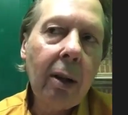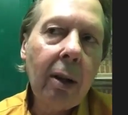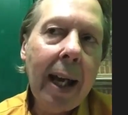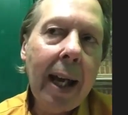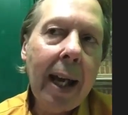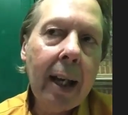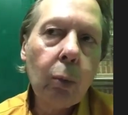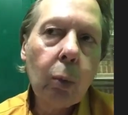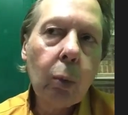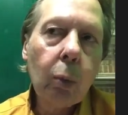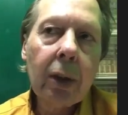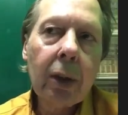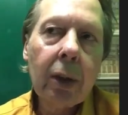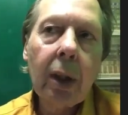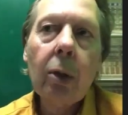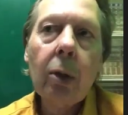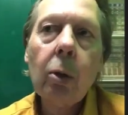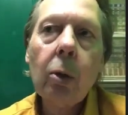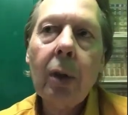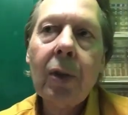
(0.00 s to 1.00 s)
The World
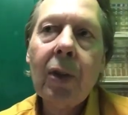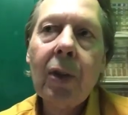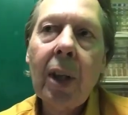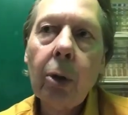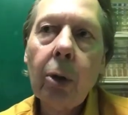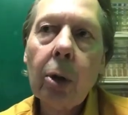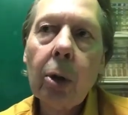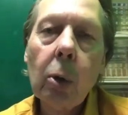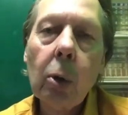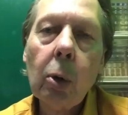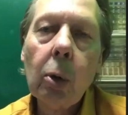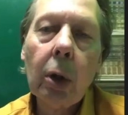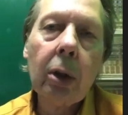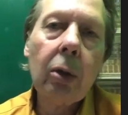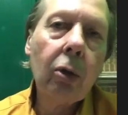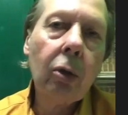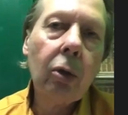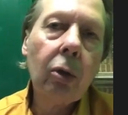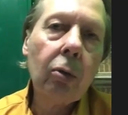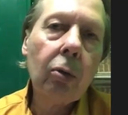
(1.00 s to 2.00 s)
Trade Center had what
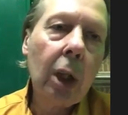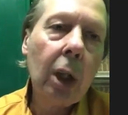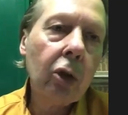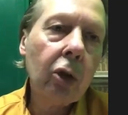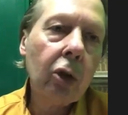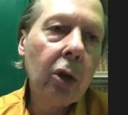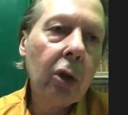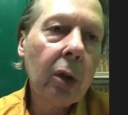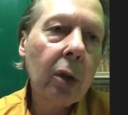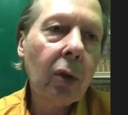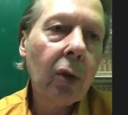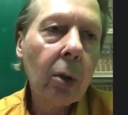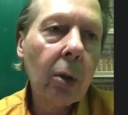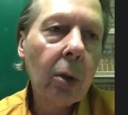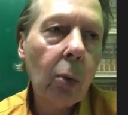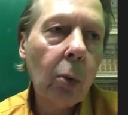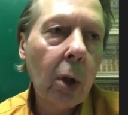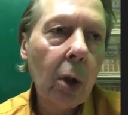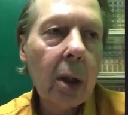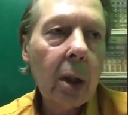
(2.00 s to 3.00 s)
they call center core
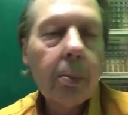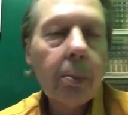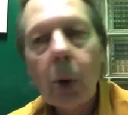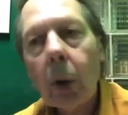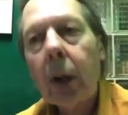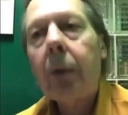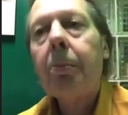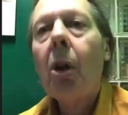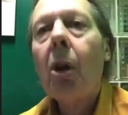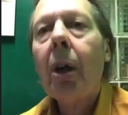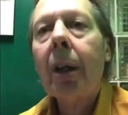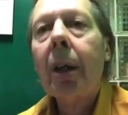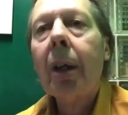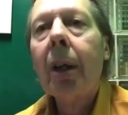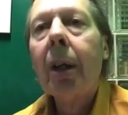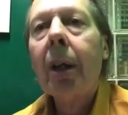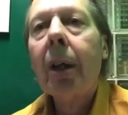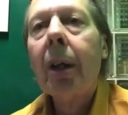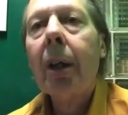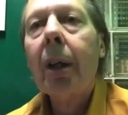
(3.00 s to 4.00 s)
construction. So all the
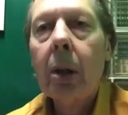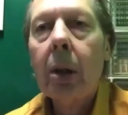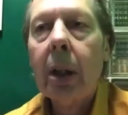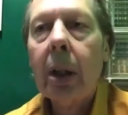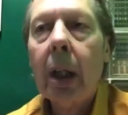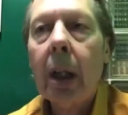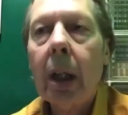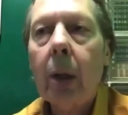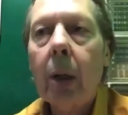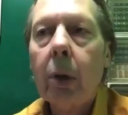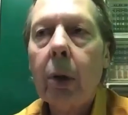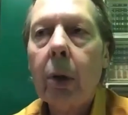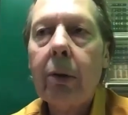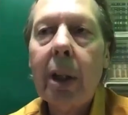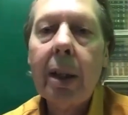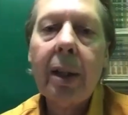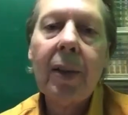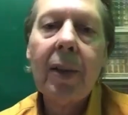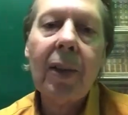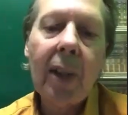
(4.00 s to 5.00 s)
important parts of the
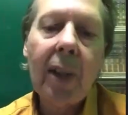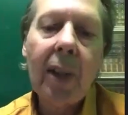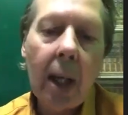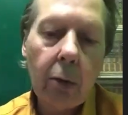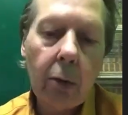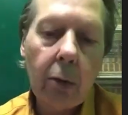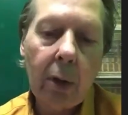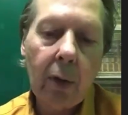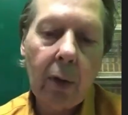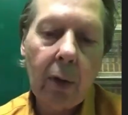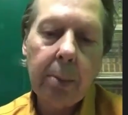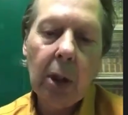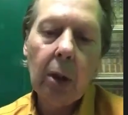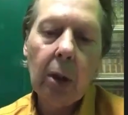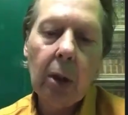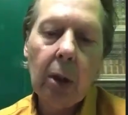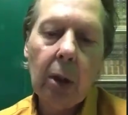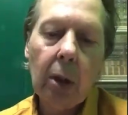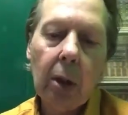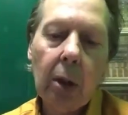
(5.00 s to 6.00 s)
building were in the
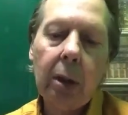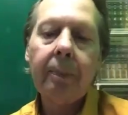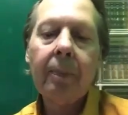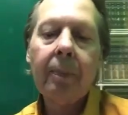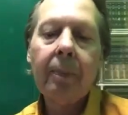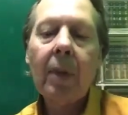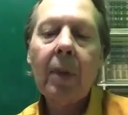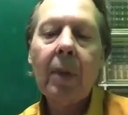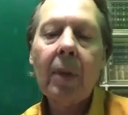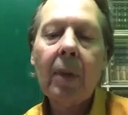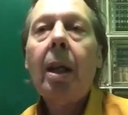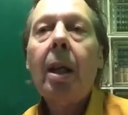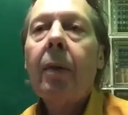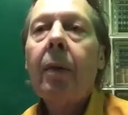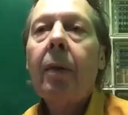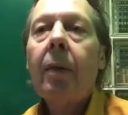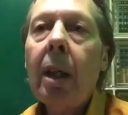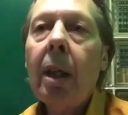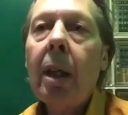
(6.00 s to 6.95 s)
center of the building.